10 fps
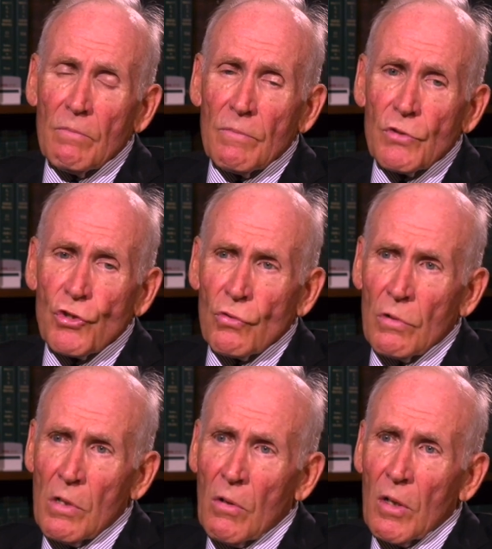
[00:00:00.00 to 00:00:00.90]

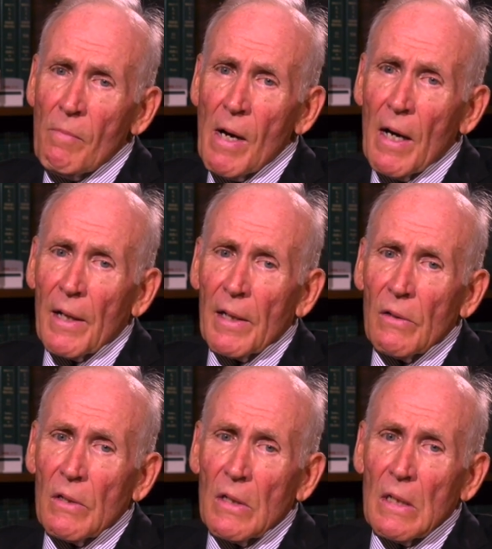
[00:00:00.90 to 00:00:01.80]
strong about it.
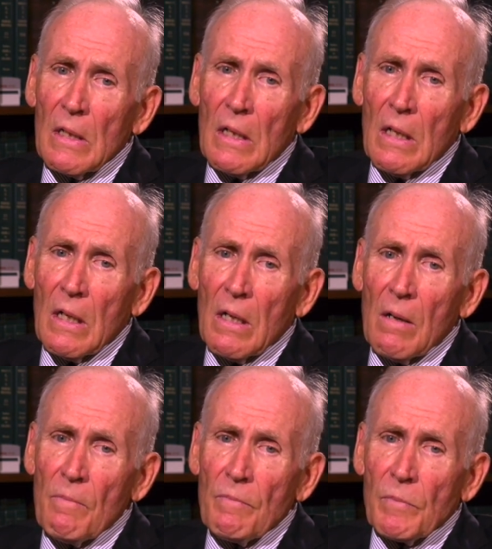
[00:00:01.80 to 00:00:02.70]

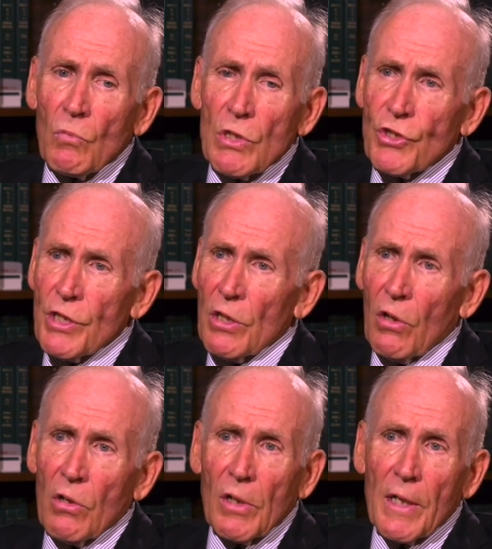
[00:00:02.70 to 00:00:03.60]
We still
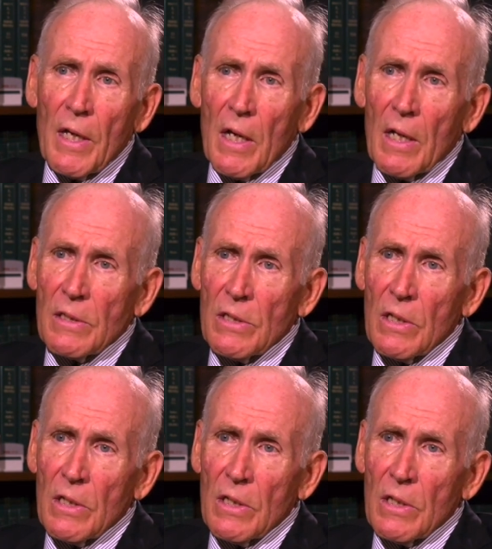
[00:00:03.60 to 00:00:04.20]
only had